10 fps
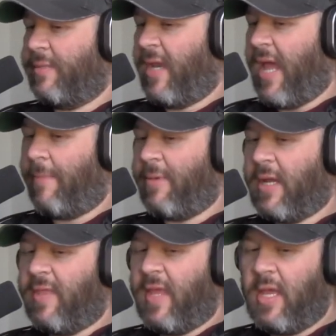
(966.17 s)
been happening. I
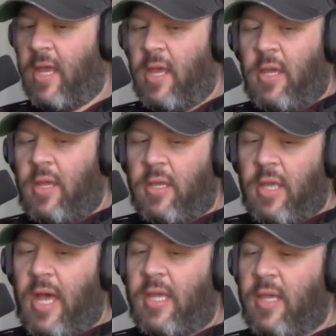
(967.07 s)
think
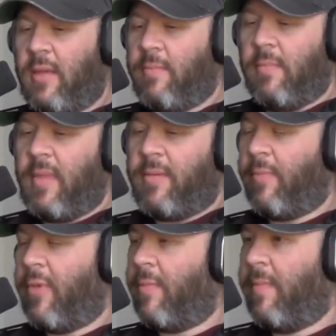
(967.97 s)
it, maybe
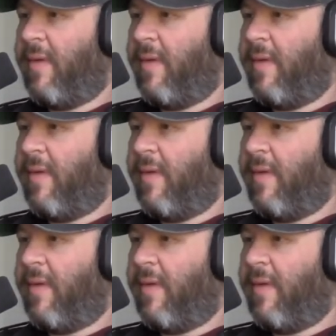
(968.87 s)
I'm rubbing my